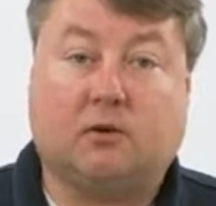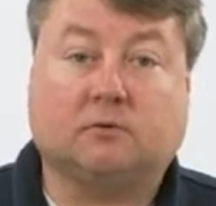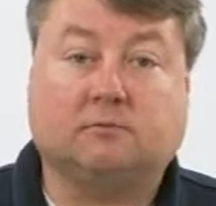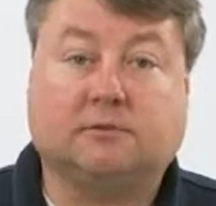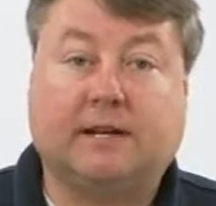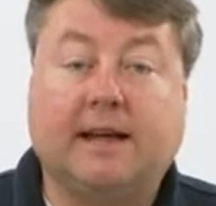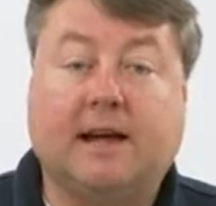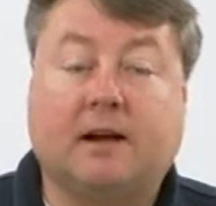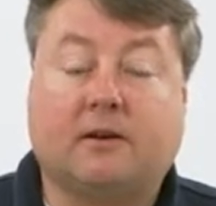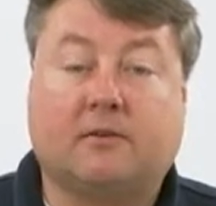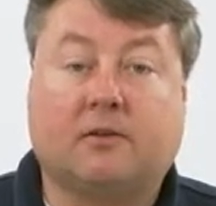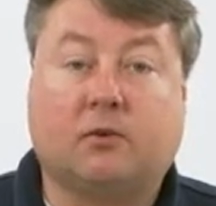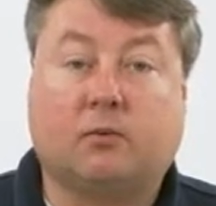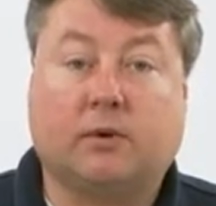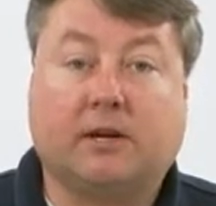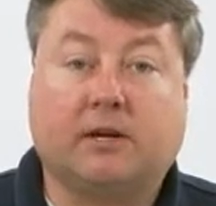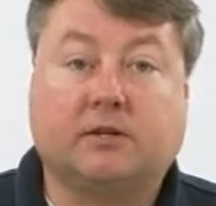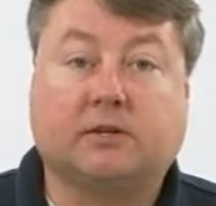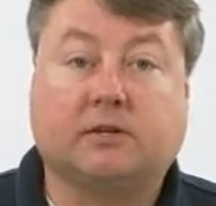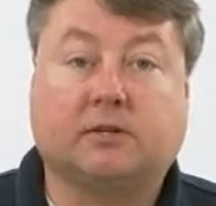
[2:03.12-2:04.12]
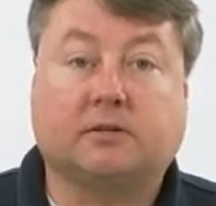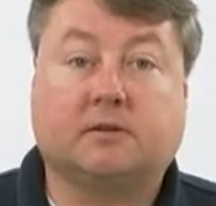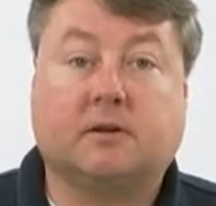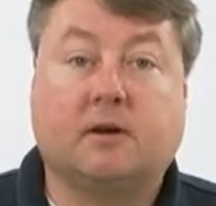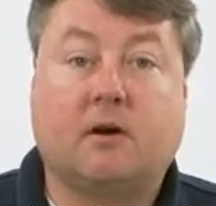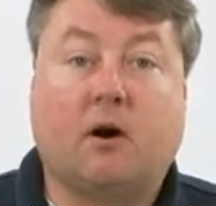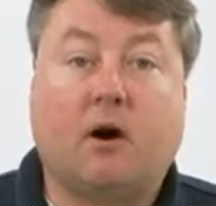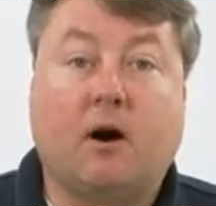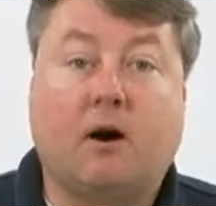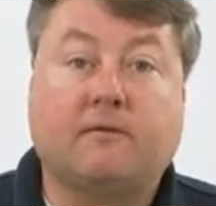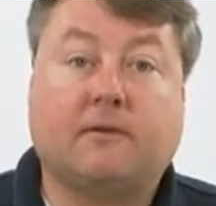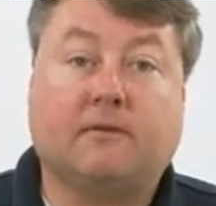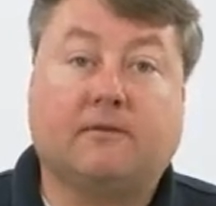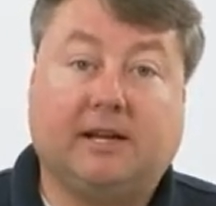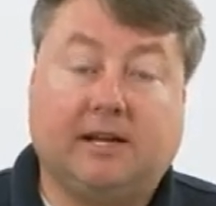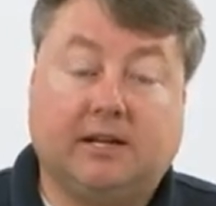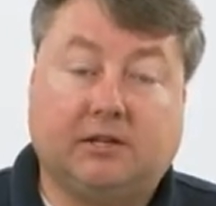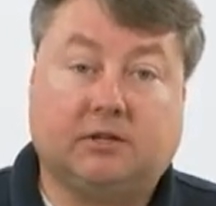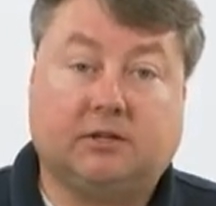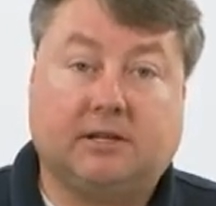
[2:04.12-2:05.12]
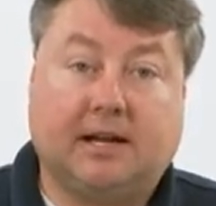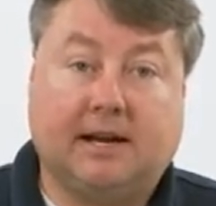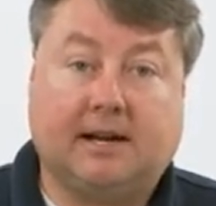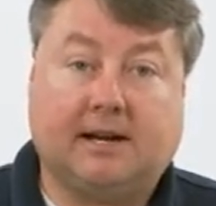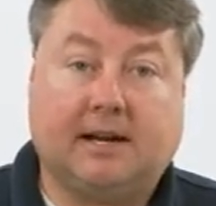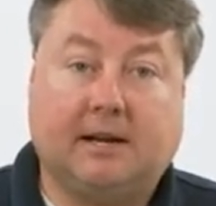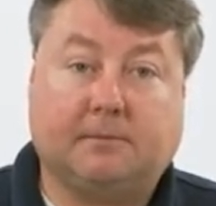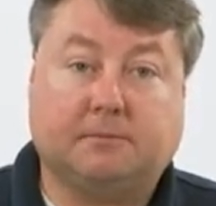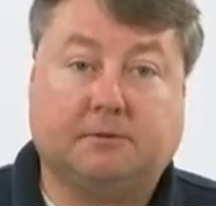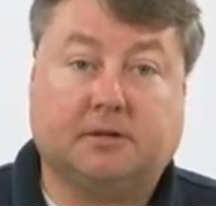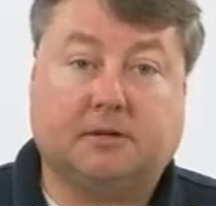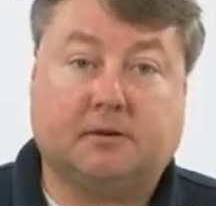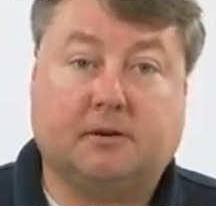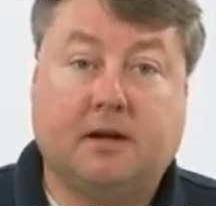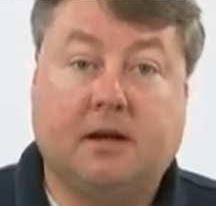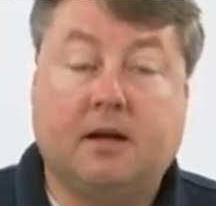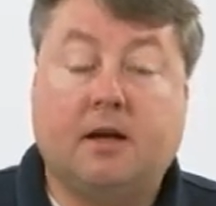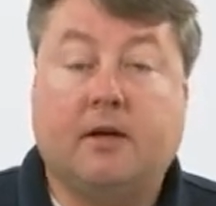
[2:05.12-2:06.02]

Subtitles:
or layout of the reaches off of each data enabler.